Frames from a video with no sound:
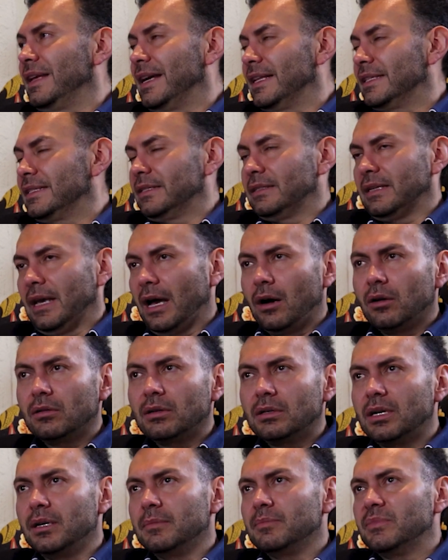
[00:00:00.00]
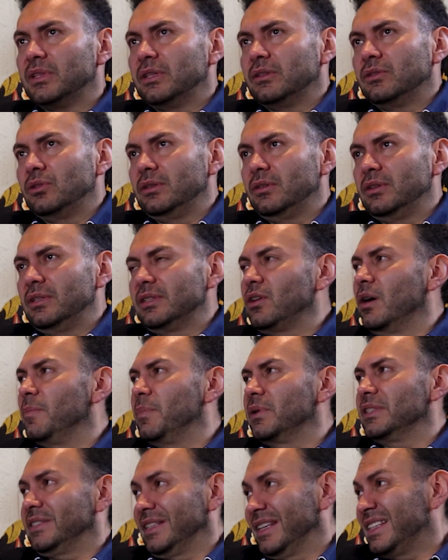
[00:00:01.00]
That's how come these
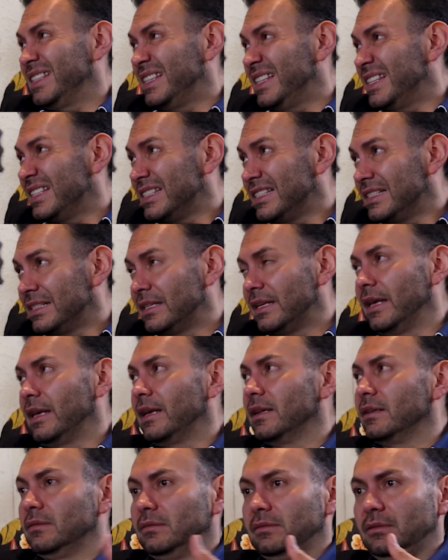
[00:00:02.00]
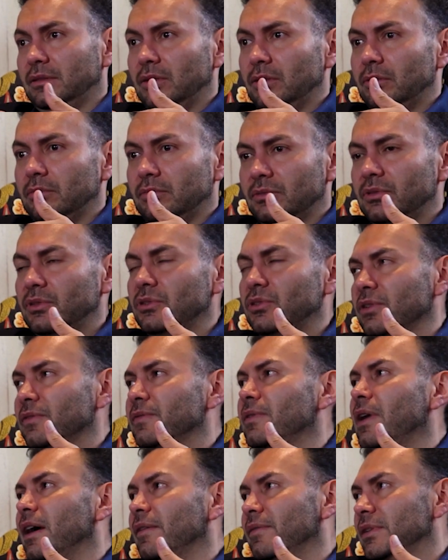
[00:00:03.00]
companies exist and
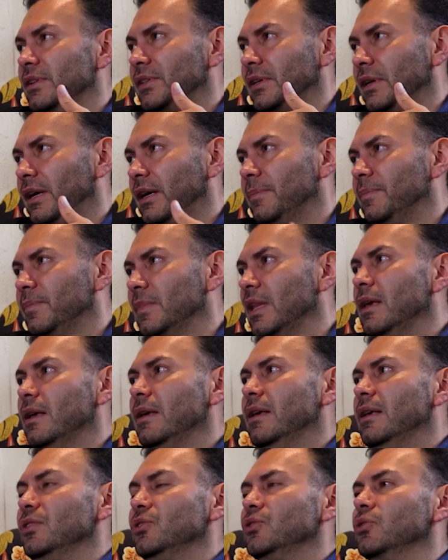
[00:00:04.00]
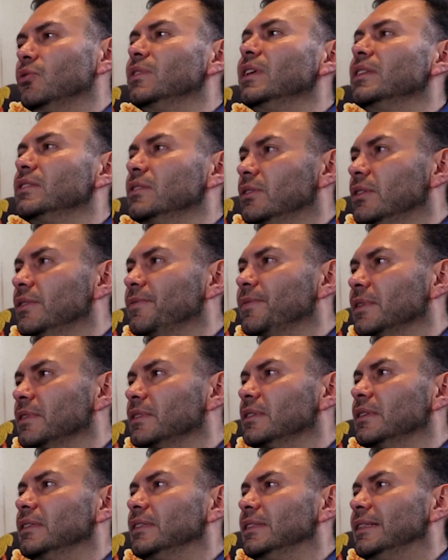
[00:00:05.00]
survive in time. So that's the
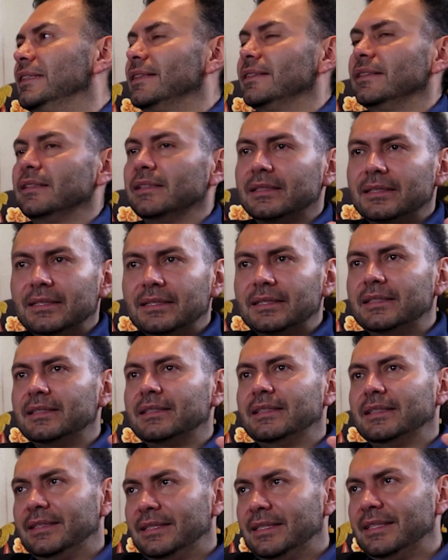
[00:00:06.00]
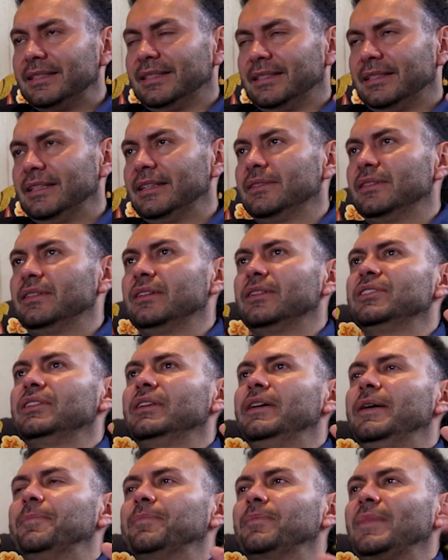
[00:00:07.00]
difference. That there's
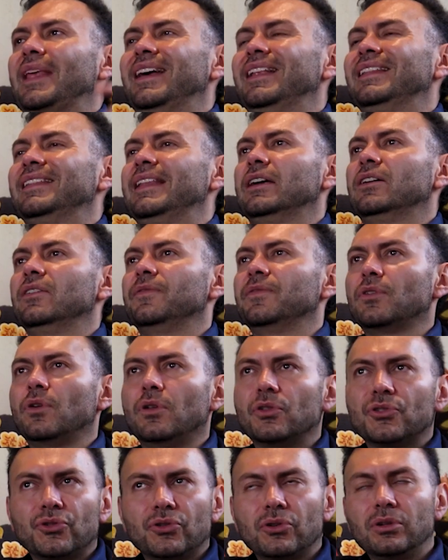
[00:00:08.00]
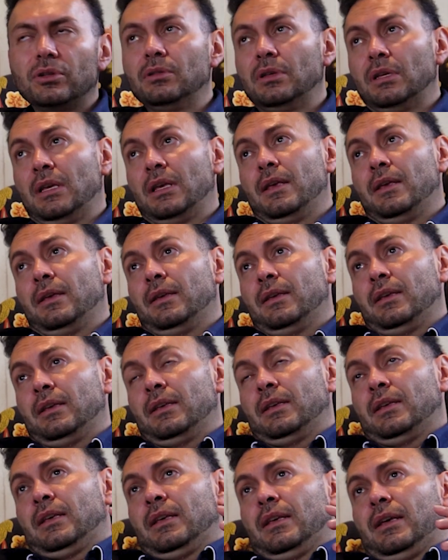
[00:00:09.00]
a lack of cultural
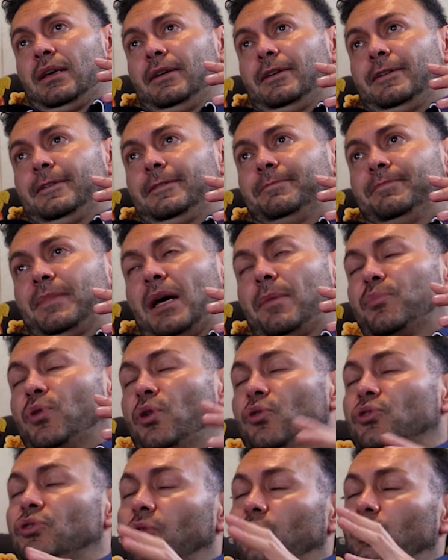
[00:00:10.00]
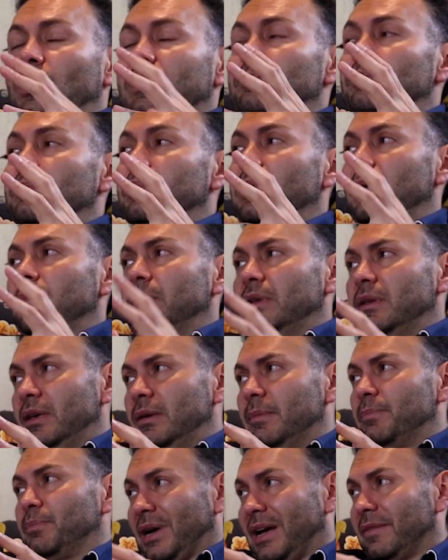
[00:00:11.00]
approach of what
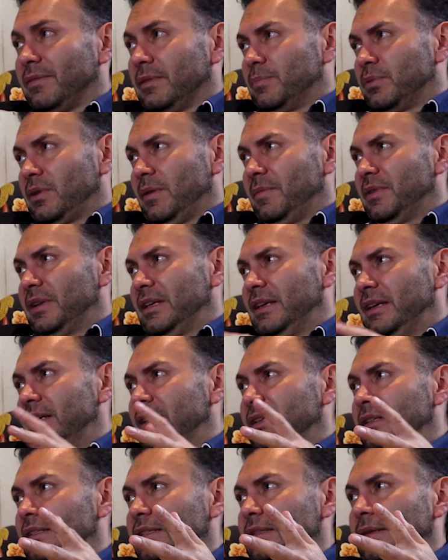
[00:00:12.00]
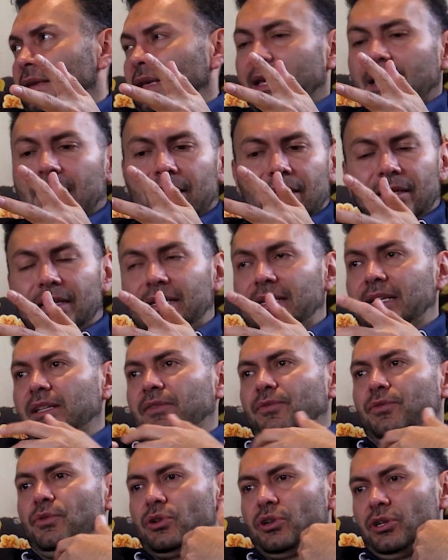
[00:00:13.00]
private property is and the
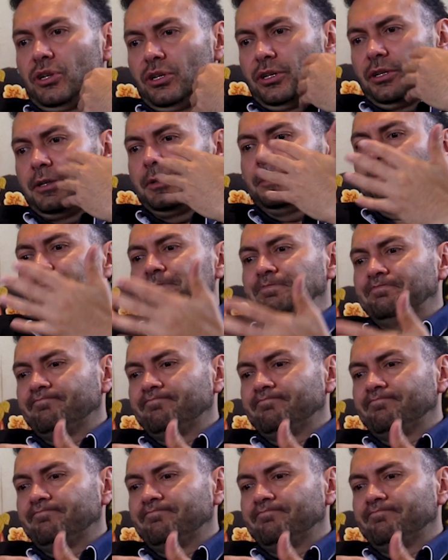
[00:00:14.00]
need for